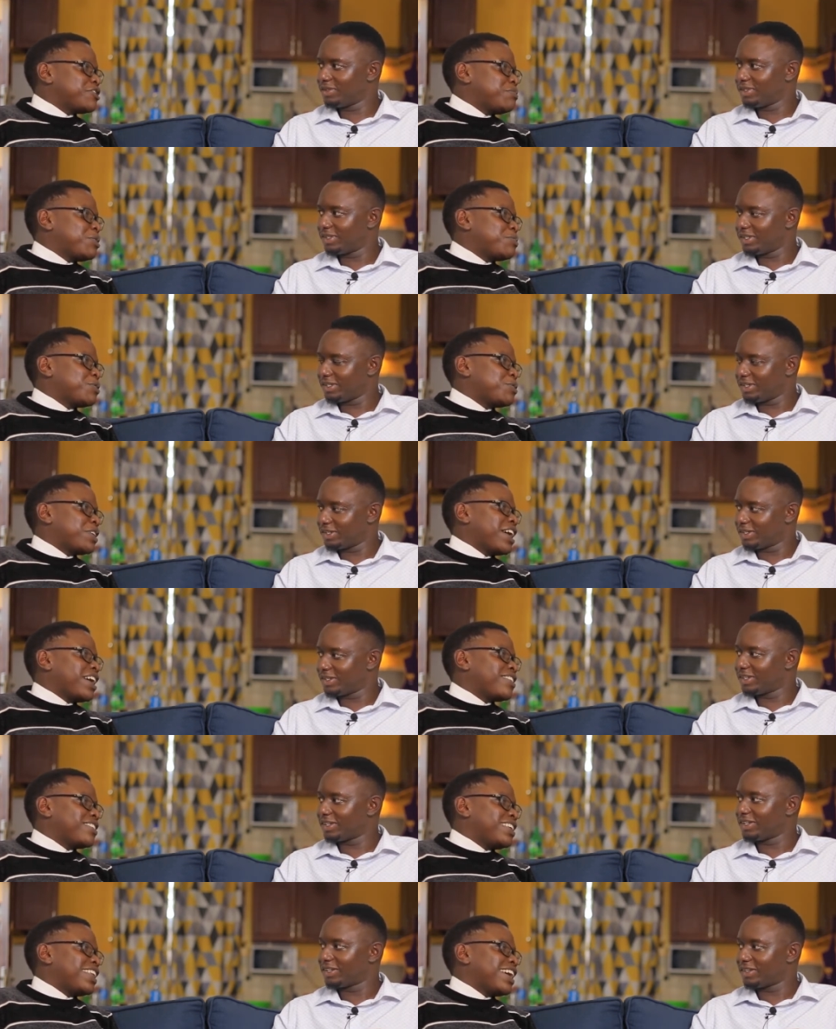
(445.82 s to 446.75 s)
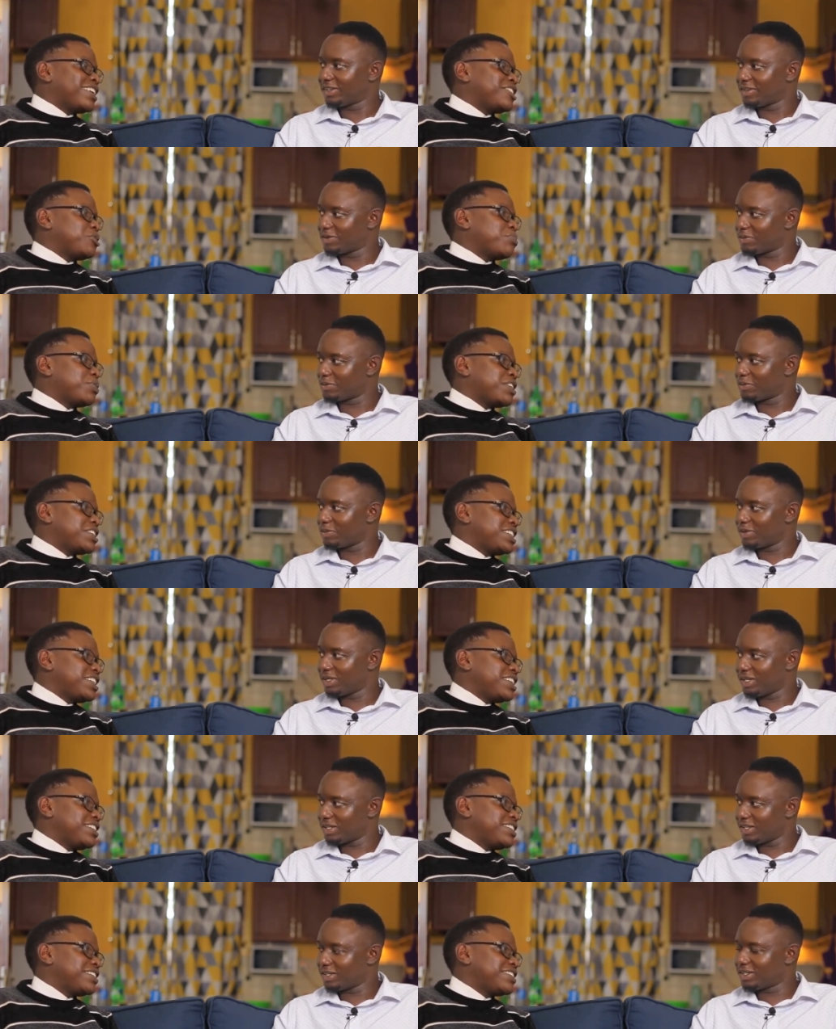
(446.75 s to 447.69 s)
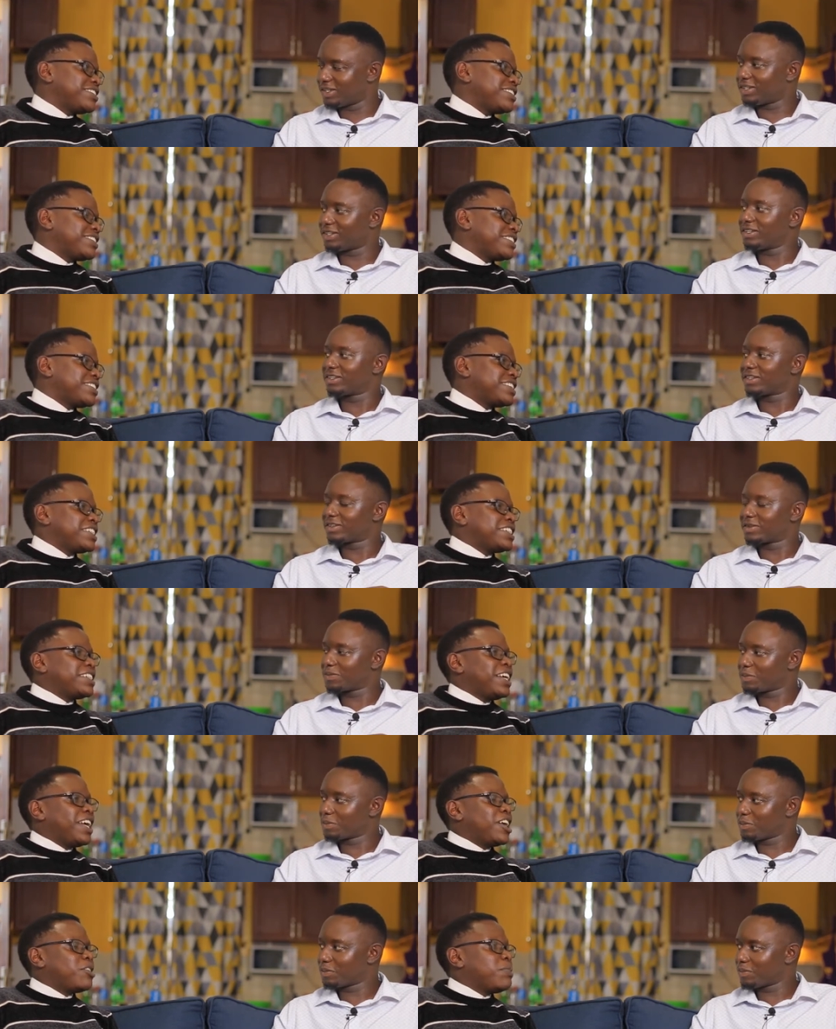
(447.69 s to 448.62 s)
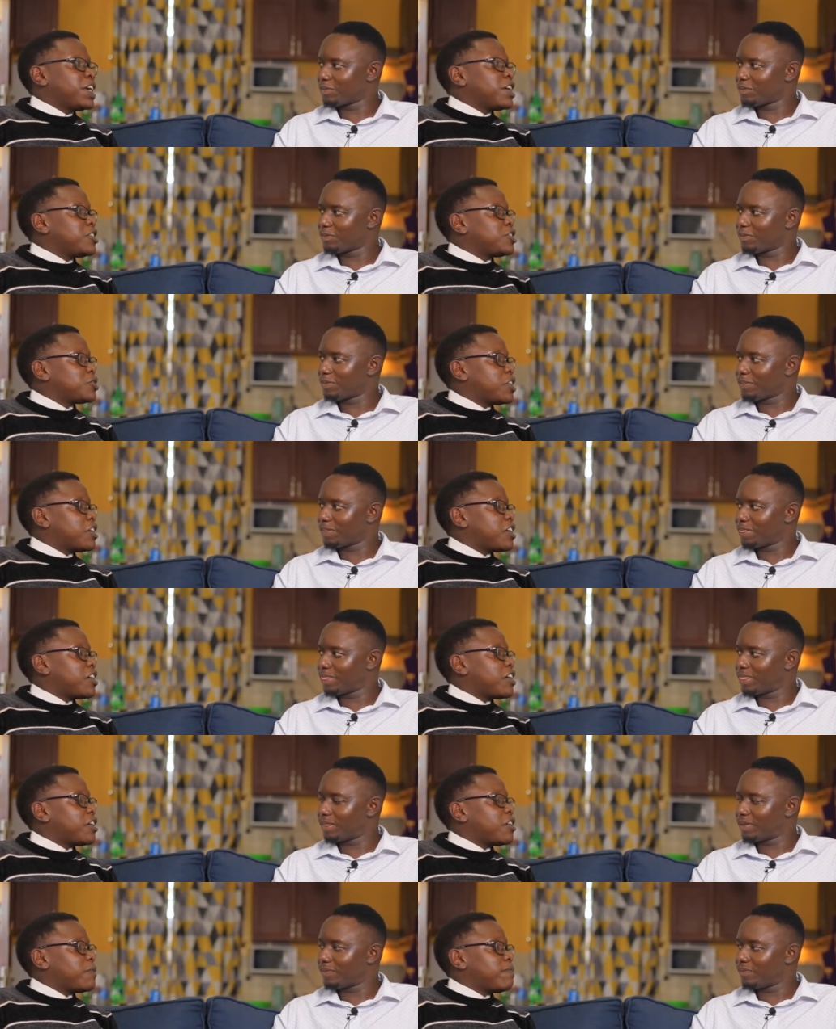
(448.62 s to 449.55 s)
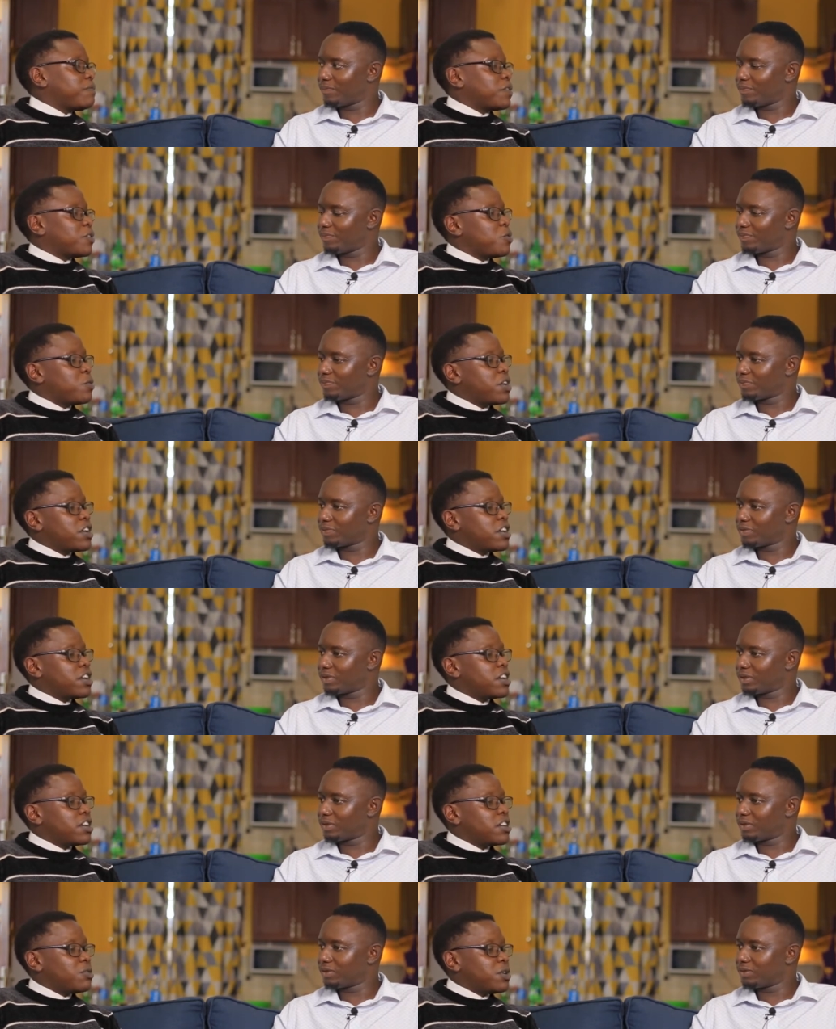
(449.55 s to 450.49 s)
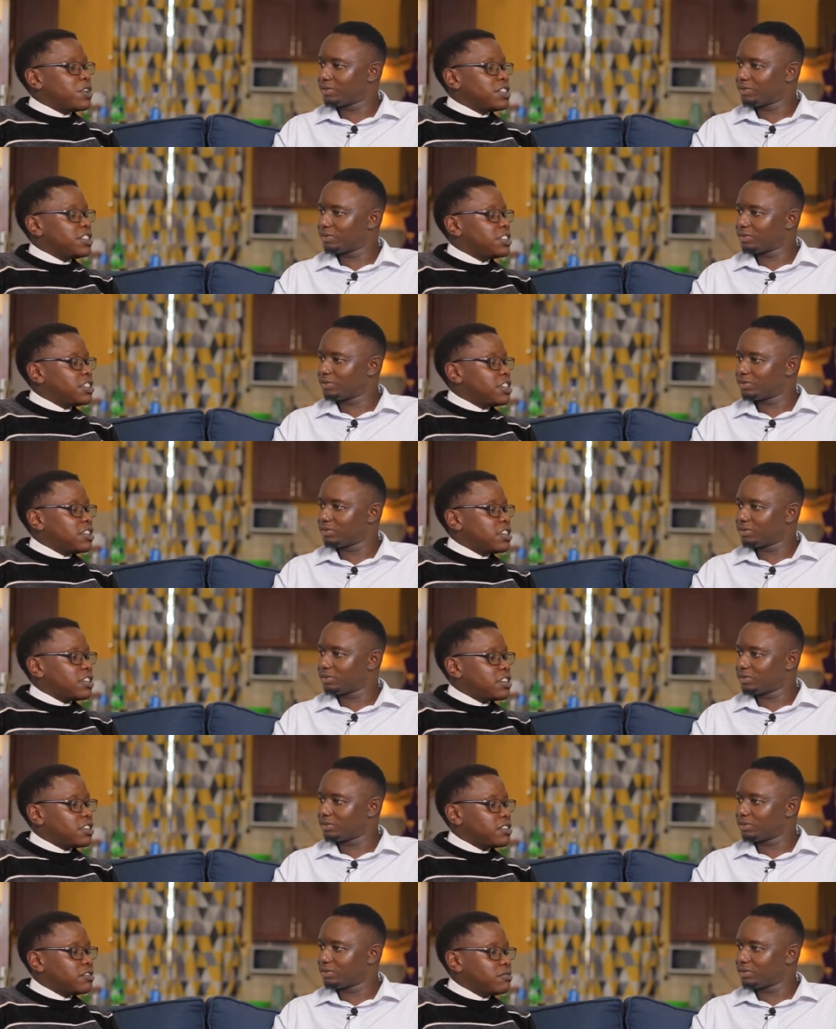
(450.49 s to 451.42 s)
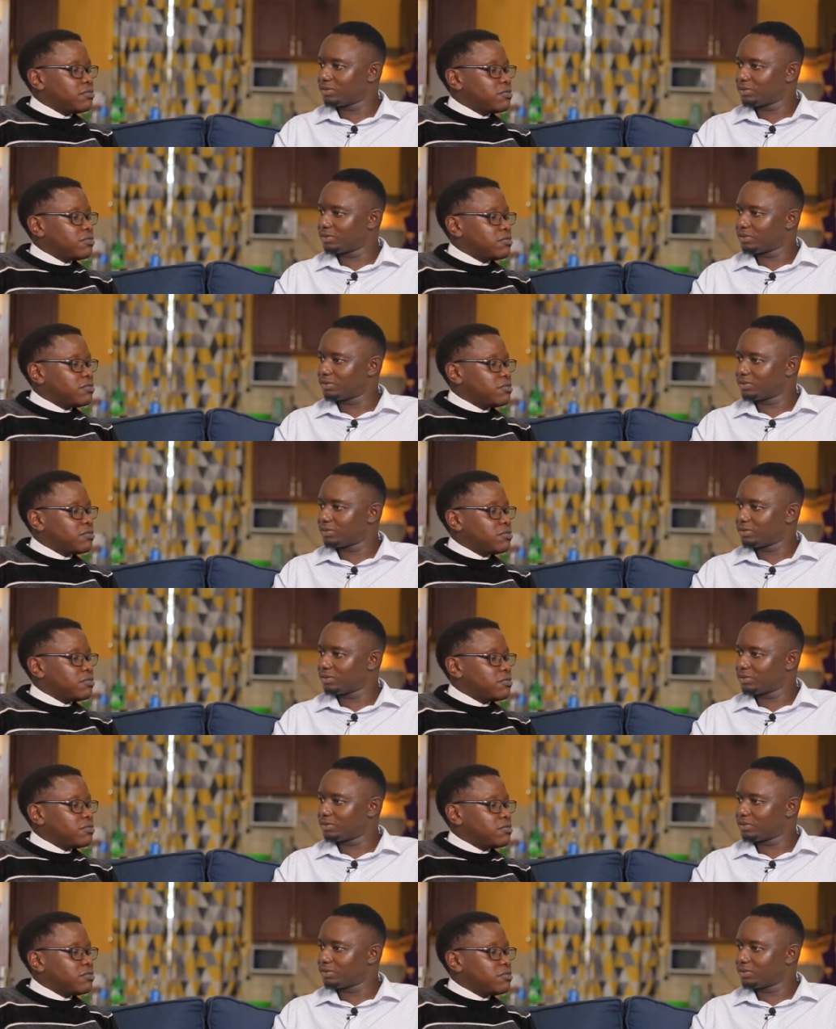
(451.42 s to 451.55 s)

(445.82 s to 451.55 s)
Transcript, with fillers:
Speaker 1: of people either like to party, mm. and because uh, we're, uh, we're considered a,